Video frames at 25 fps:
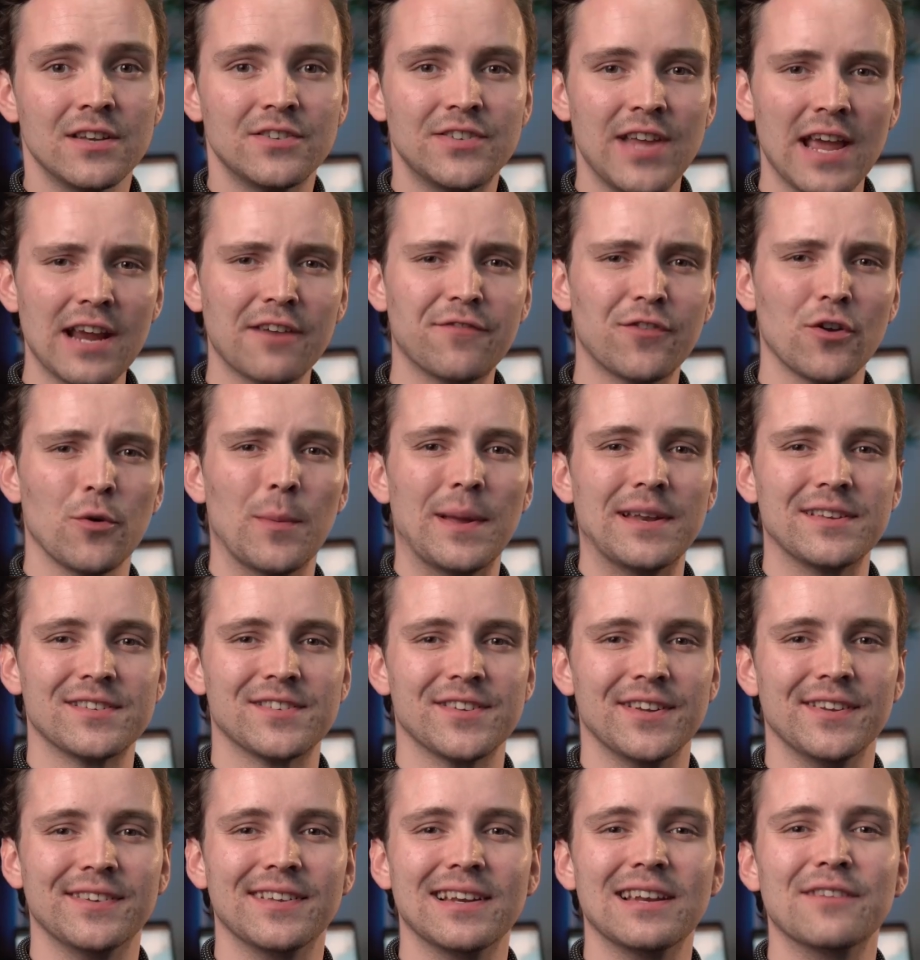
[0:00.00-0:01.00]

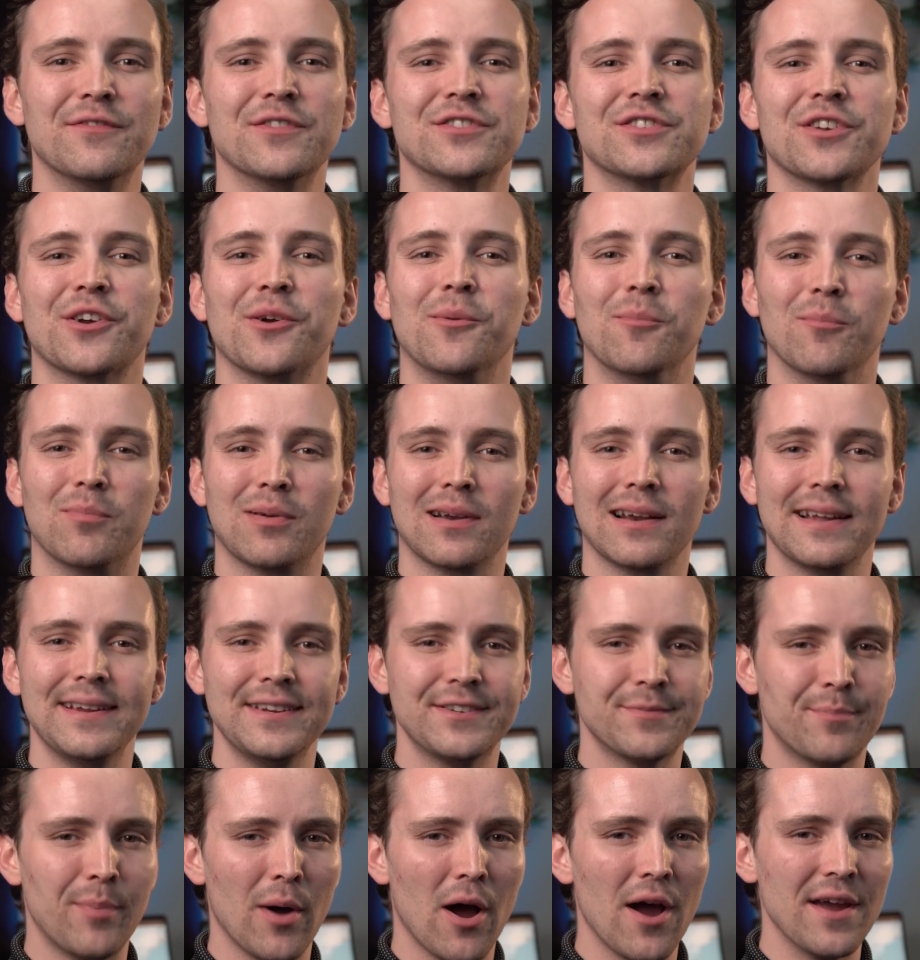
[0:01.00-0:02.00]
Techfluencer delivers a
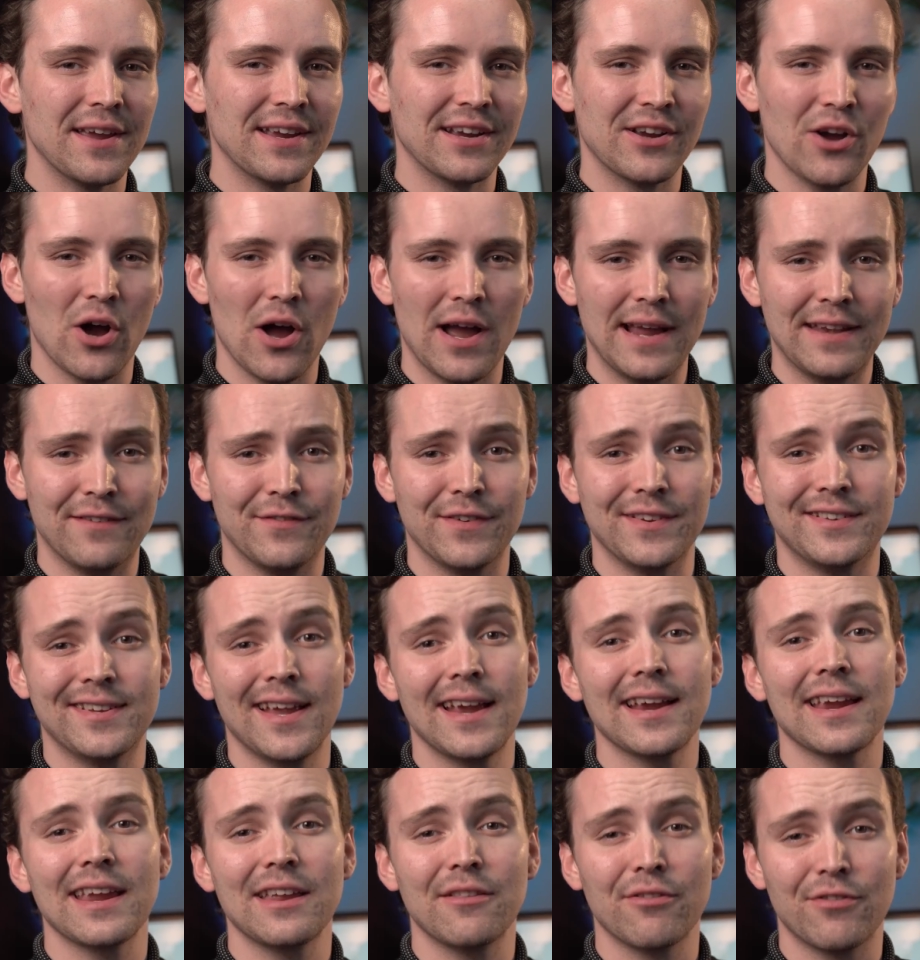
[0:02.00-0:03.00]
complete buying guide for
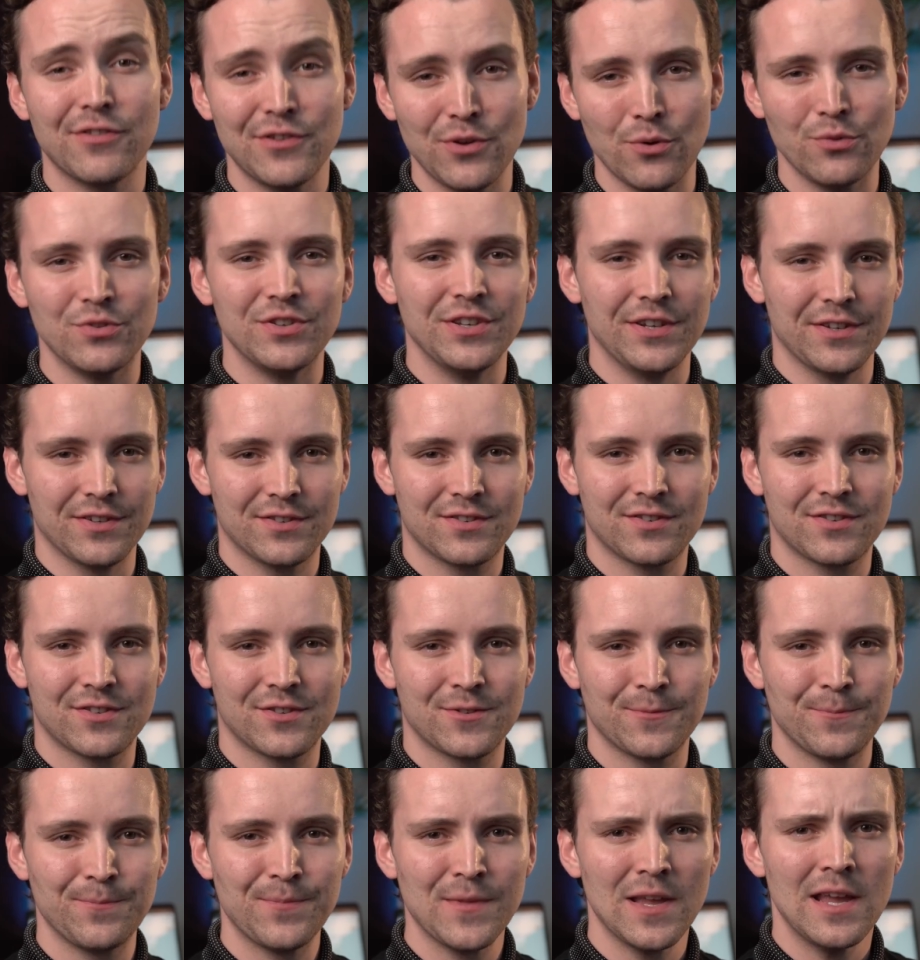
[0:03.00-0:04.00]
tech
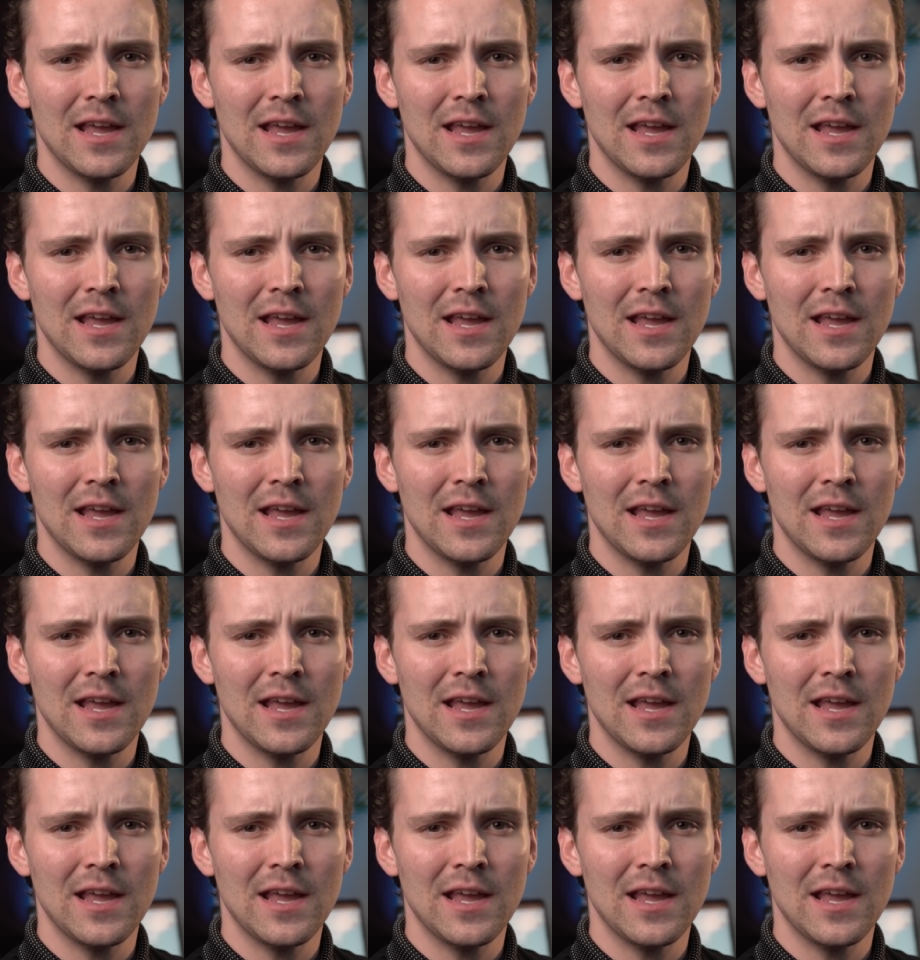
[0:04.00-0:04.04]
enthusiasts.